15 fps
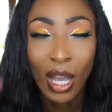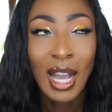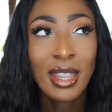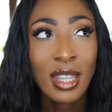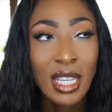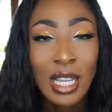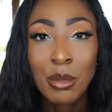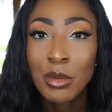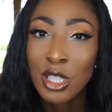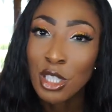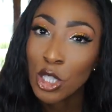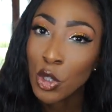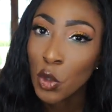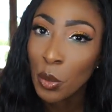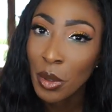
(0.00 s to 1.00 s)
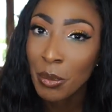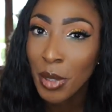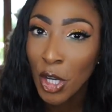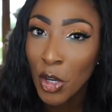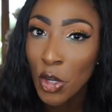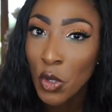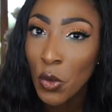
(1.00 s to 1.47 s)
I think I'm just a little
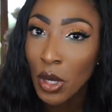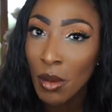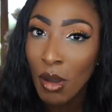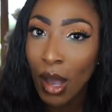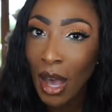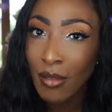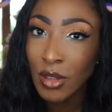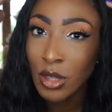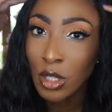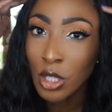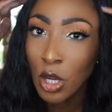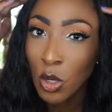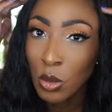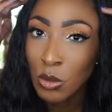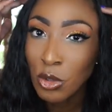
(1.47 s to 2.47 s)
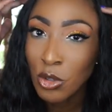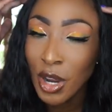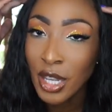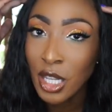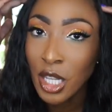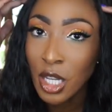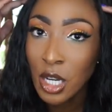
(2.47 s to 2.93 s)
bit paranoid about having the combs
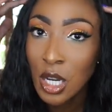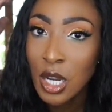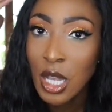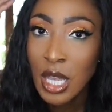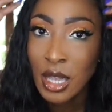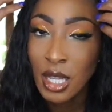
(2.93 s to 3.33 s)
right here,